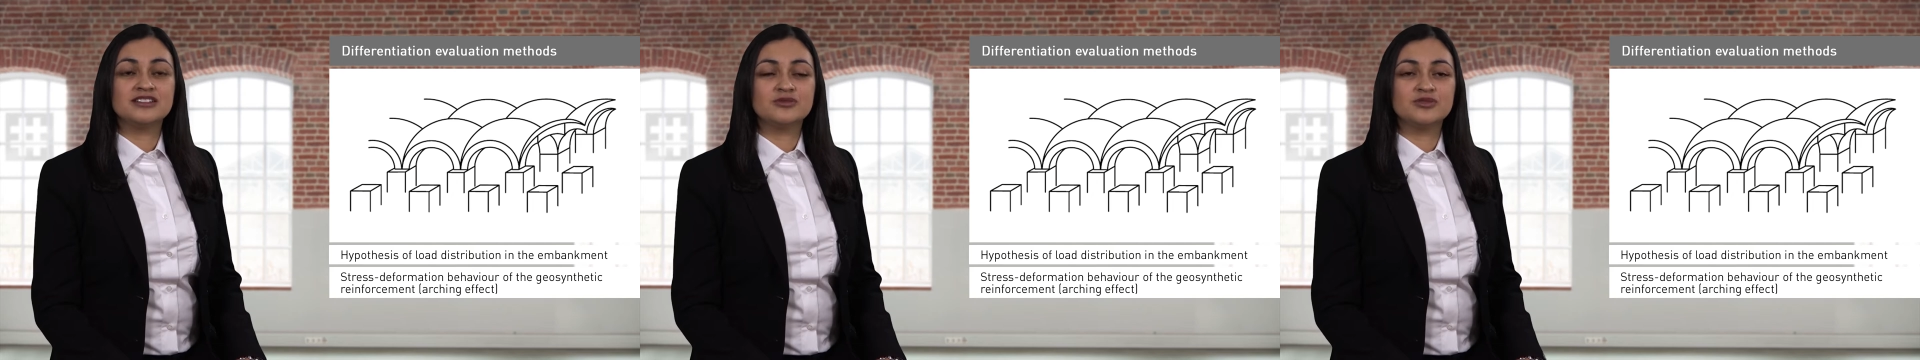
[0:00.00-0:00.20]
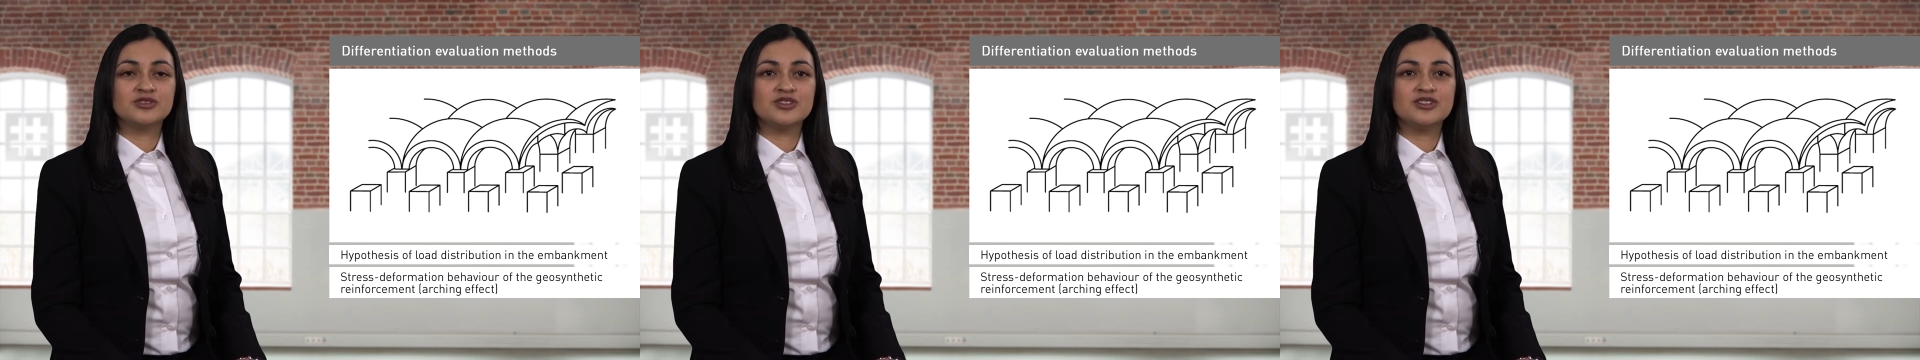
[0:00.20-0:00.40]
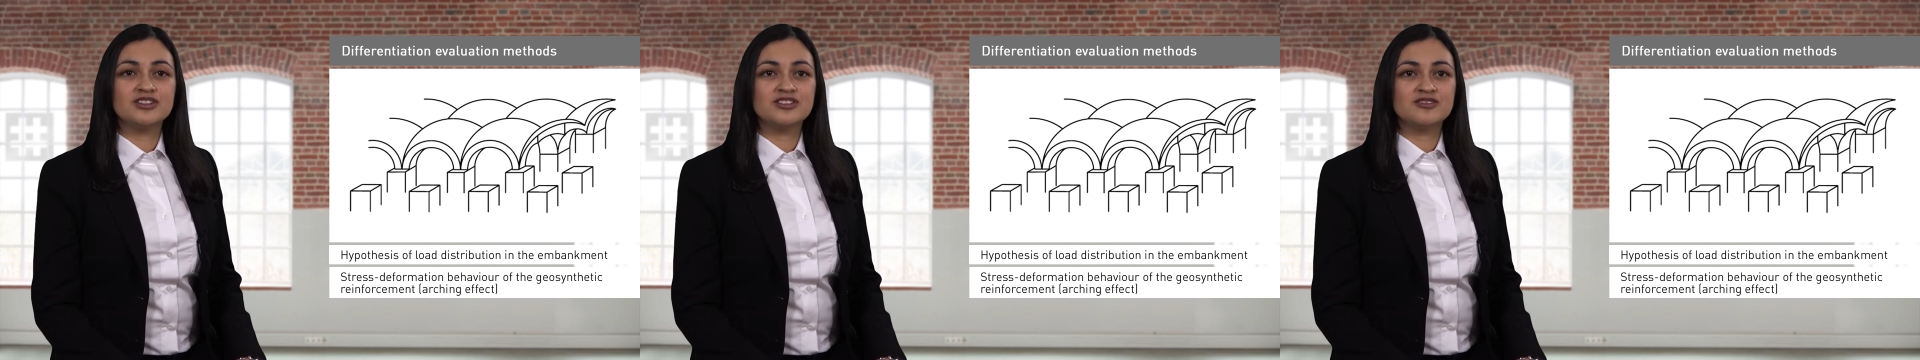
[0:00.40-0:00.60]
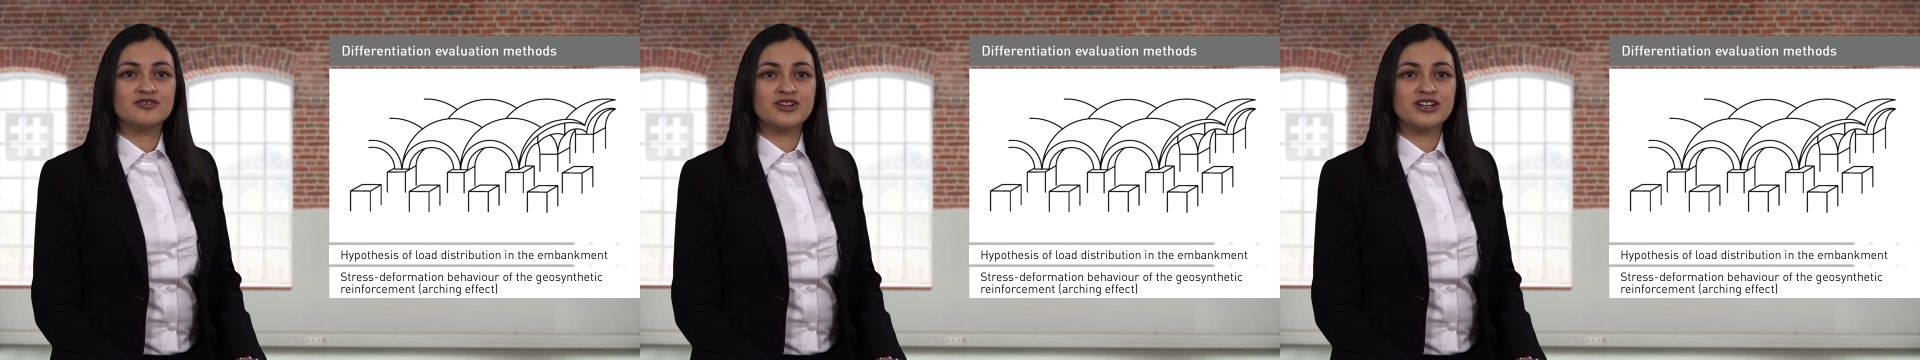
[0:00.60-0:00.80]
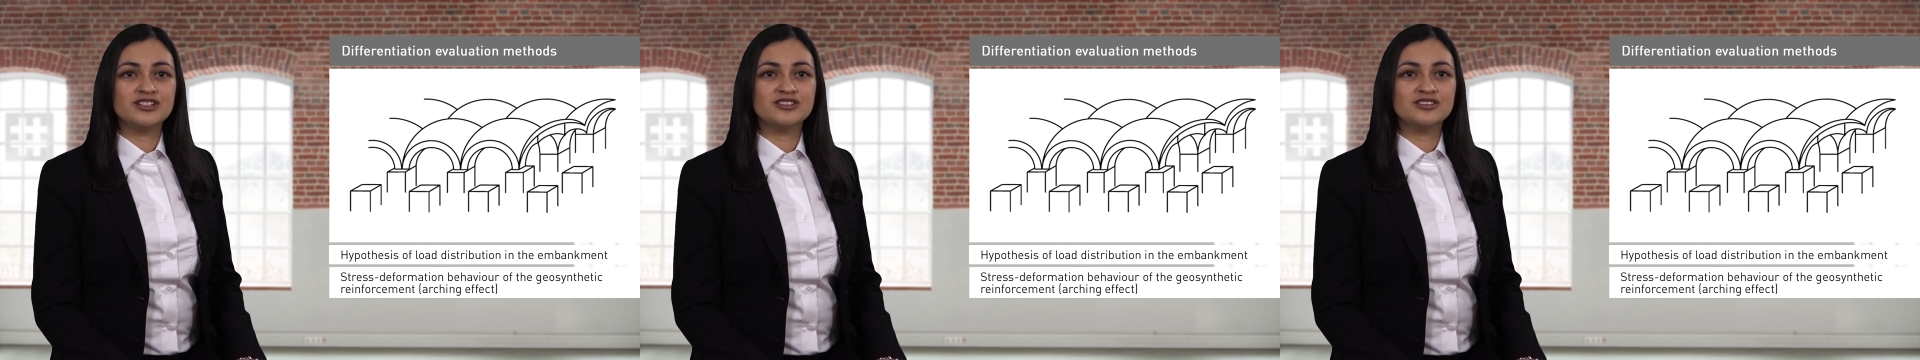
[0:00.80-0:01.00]
of stresses
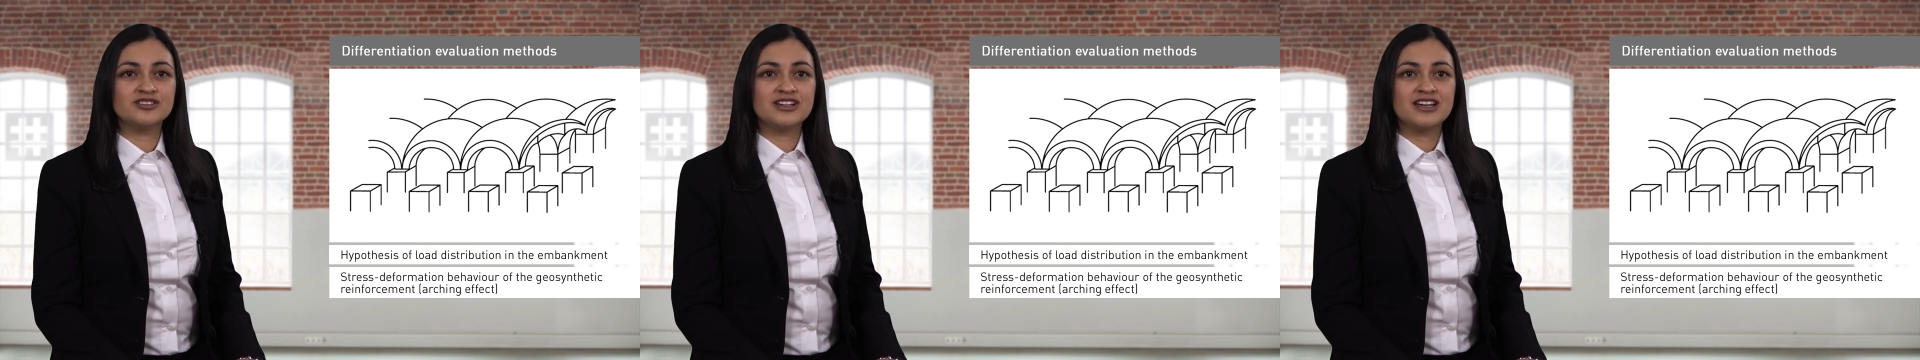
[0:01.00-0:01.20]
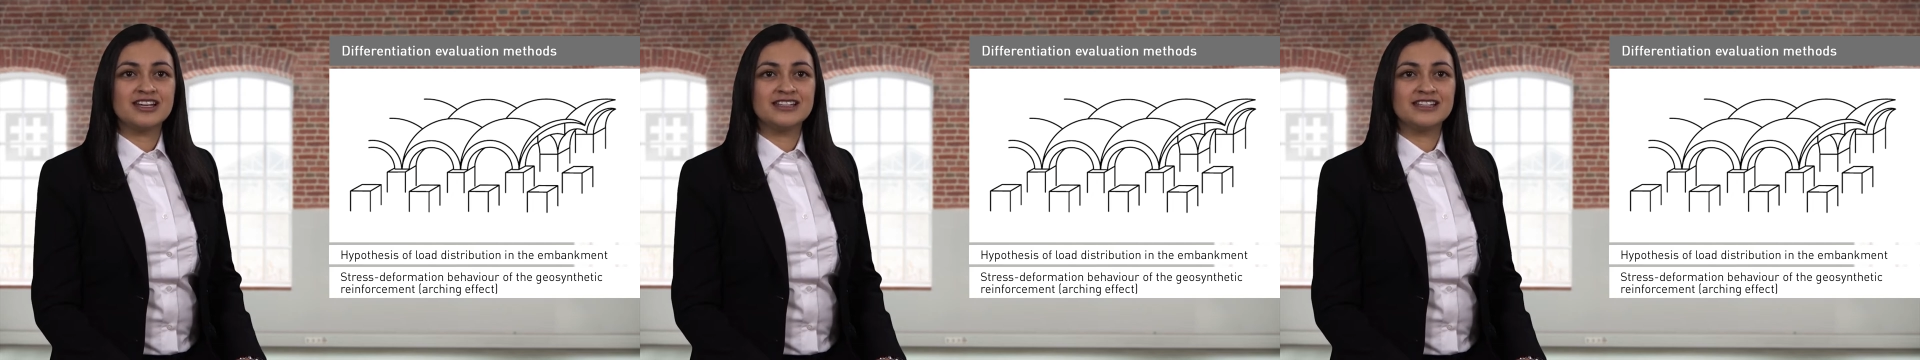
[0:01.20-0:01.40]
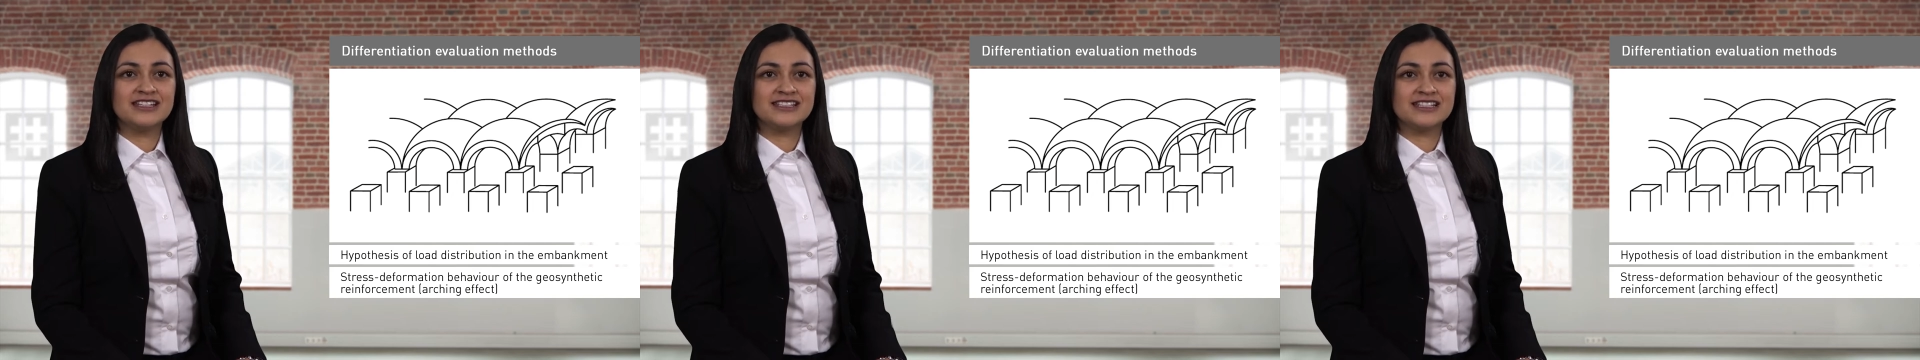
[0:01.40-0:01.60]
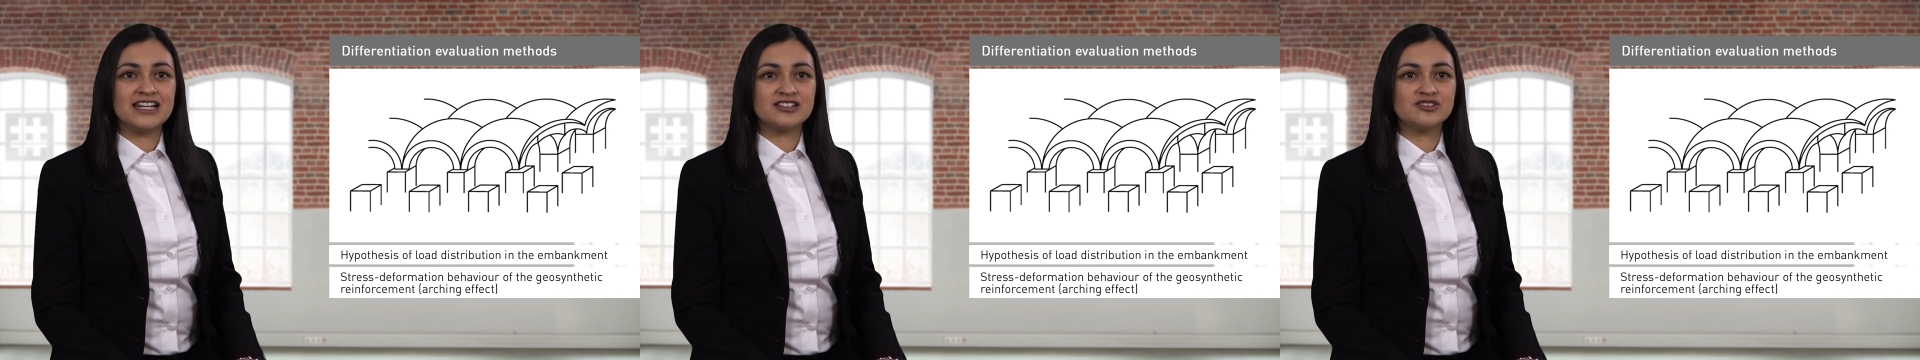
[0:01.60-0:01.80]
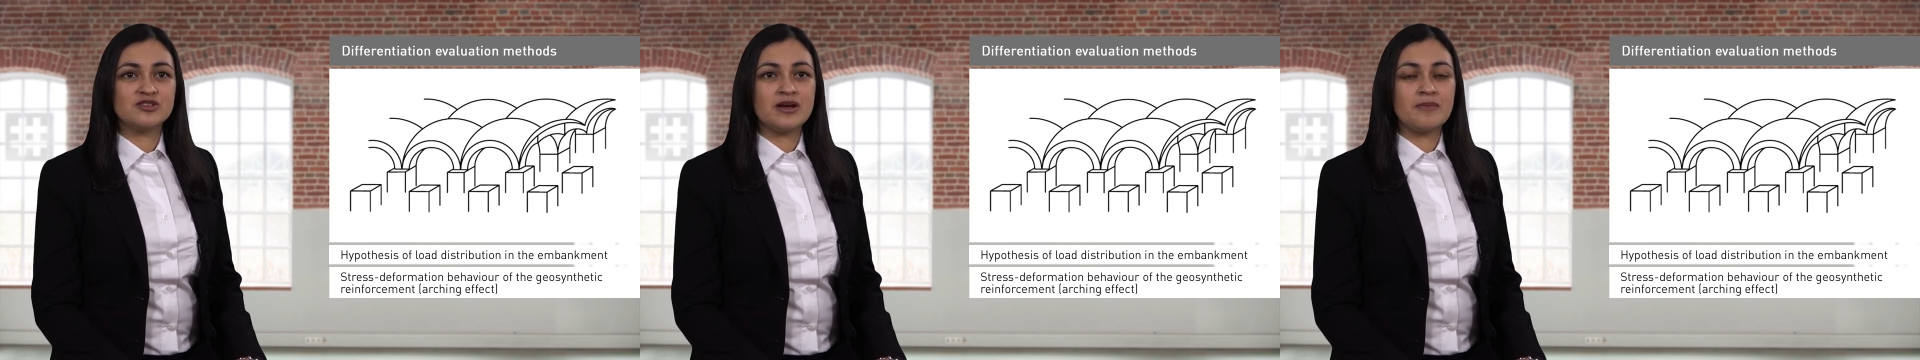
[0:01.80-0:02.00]
occurs from the most
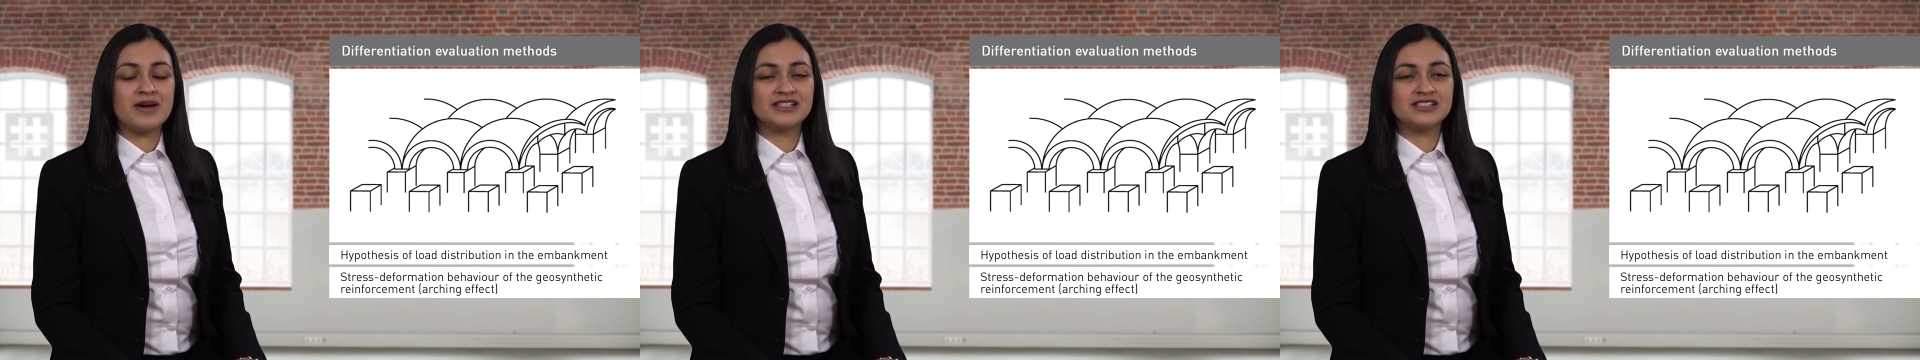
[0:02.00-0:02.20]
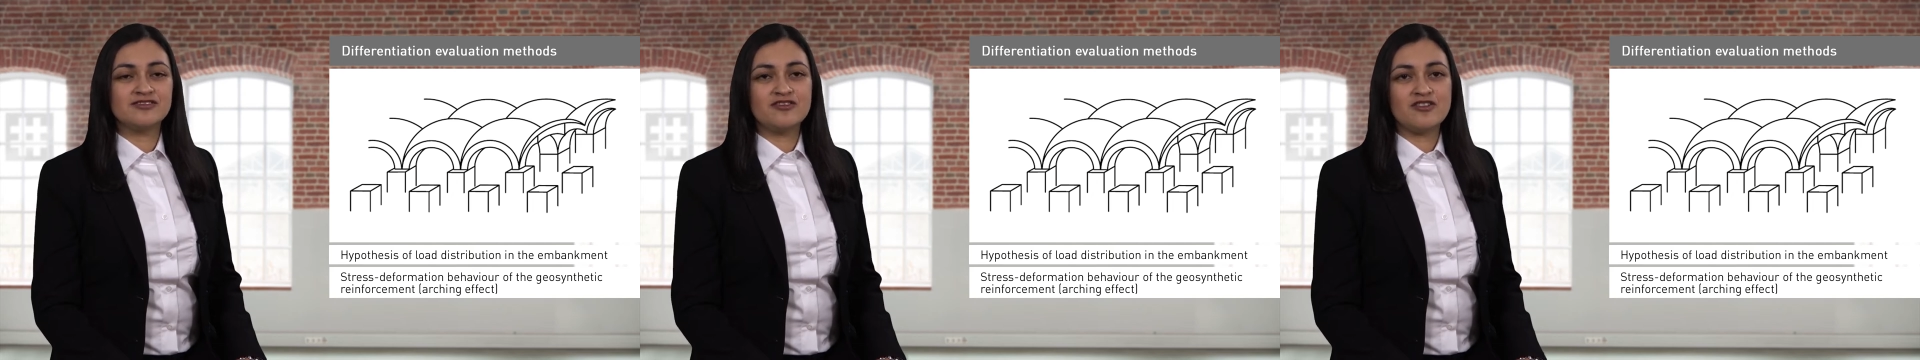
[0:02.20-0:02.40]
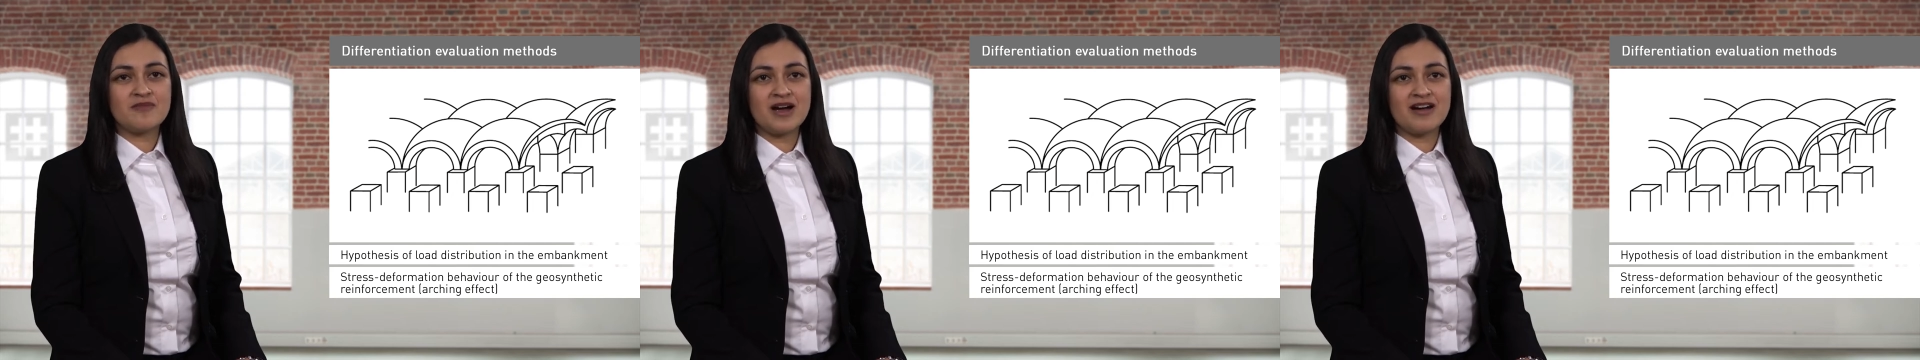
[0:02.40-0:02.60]
deformable